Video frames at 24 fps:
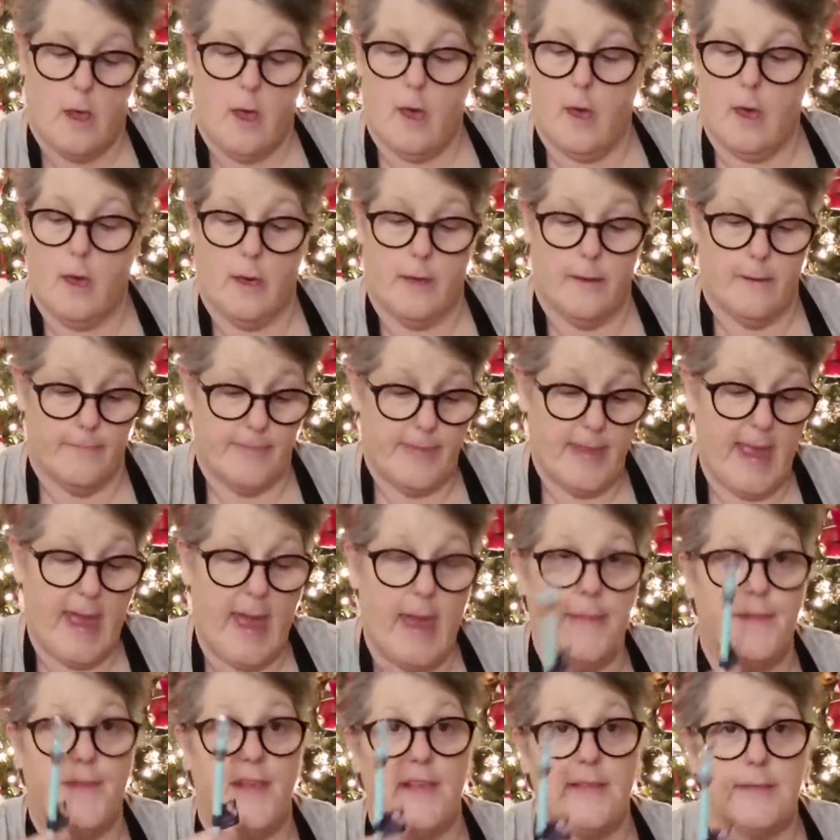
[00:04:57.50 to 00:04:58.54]
Um, they
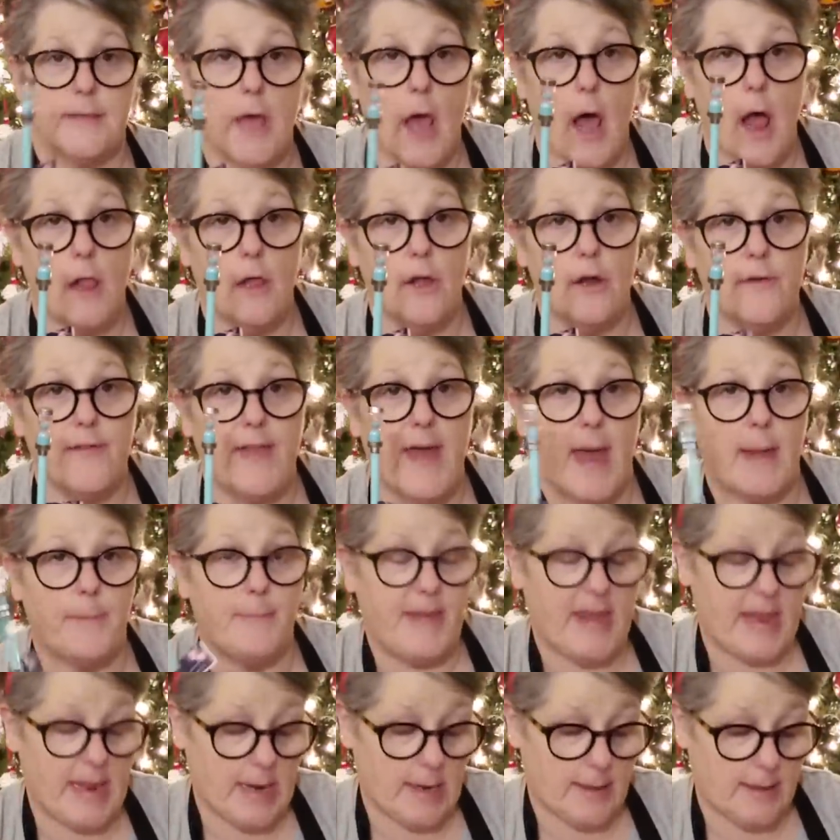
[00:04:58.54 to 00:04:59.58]
had this color. They had
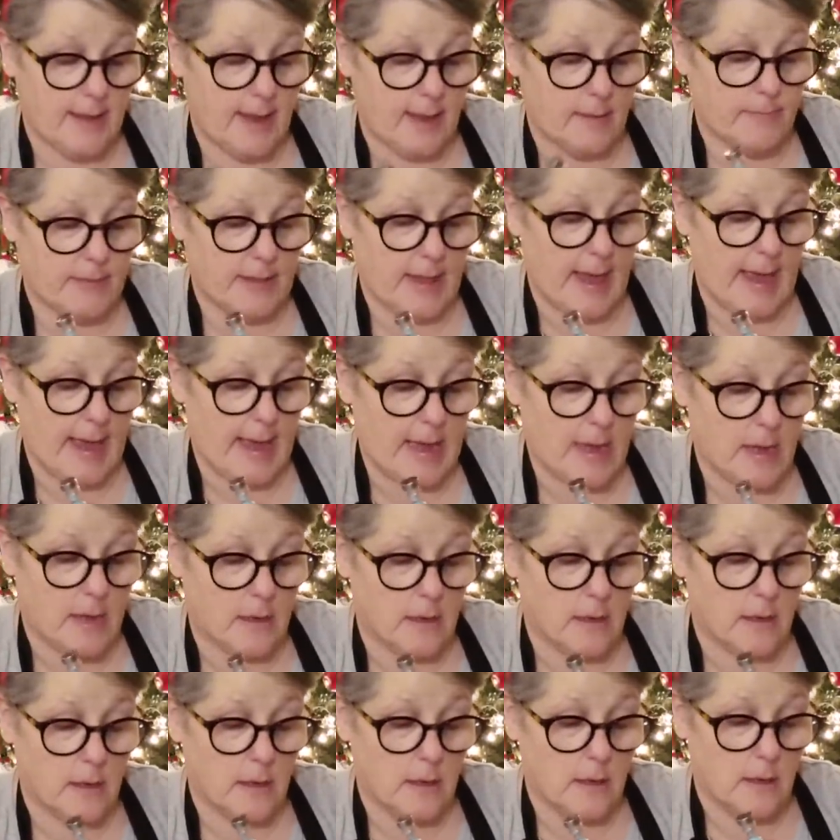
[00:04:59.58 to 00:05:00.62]
pink and they had
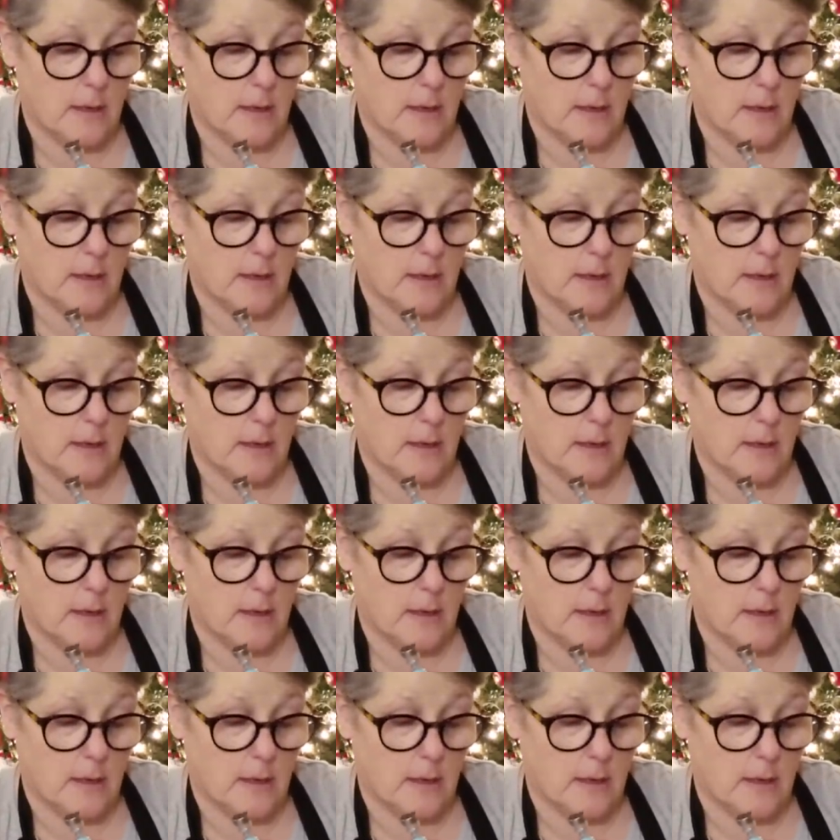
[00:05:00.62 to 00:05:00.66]
black.